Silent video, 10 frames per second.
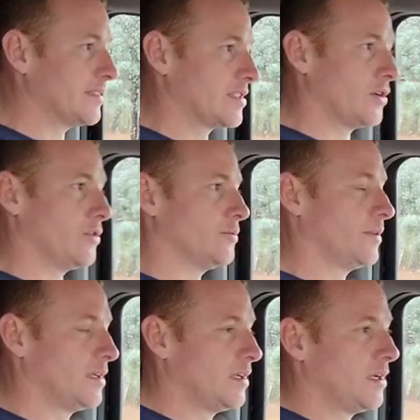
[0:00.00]
So
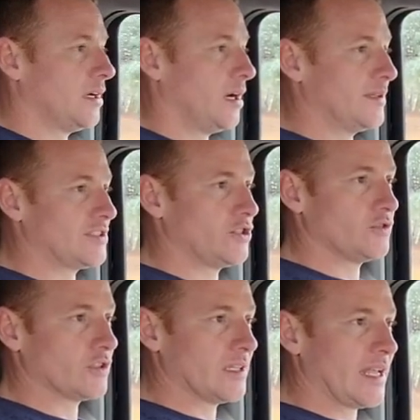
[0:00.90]
um, it's
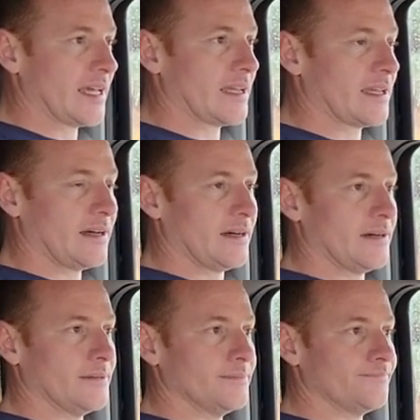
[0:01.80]
usually like
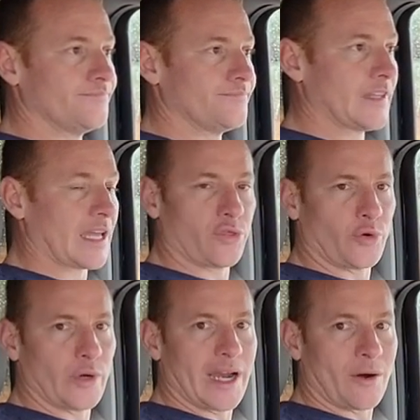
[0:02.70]
um, like a
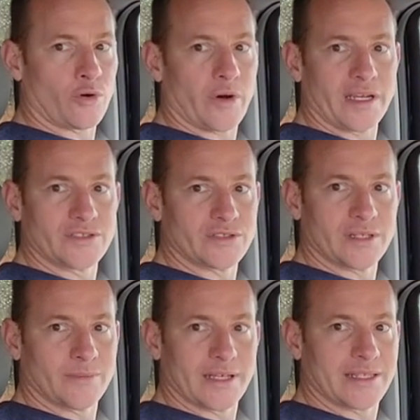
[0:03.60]
three hour race or
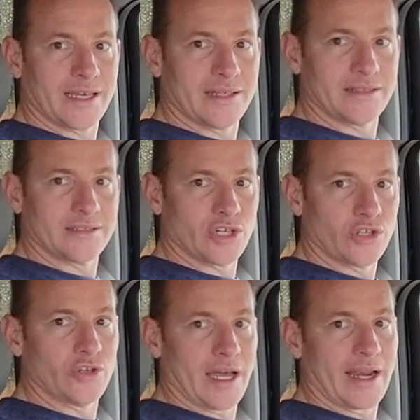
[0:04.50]
something like that. So
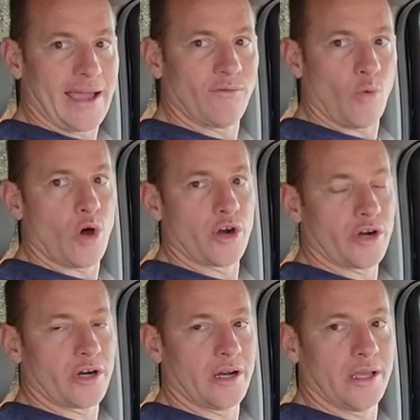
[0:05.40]
you got to have
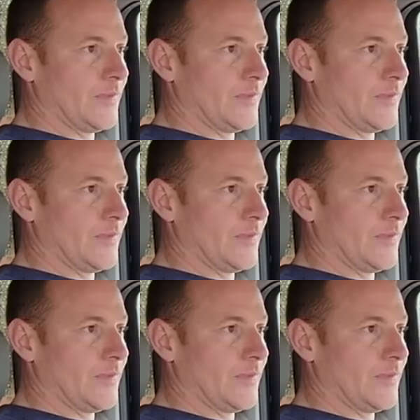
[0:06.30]
water.